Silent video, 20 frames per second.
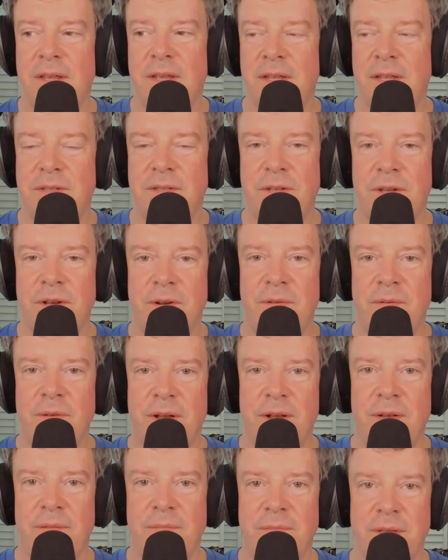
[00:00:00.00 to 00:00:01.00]
And
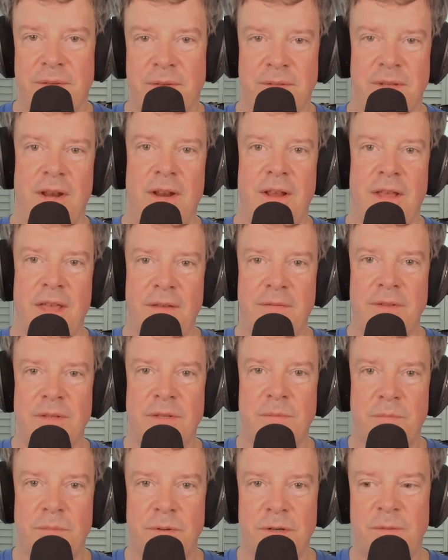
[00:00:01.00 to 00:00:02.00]
so that's kind of
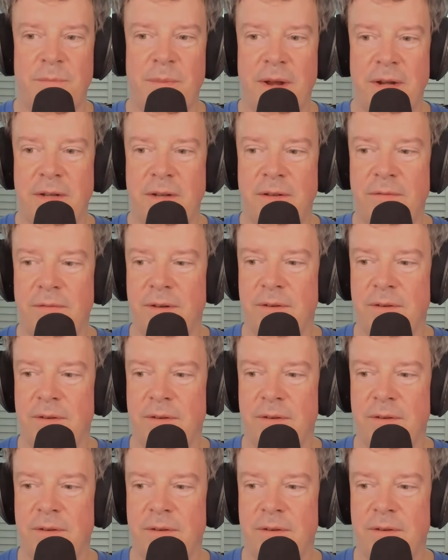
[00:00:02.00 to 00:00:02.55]
Kevin's perspective.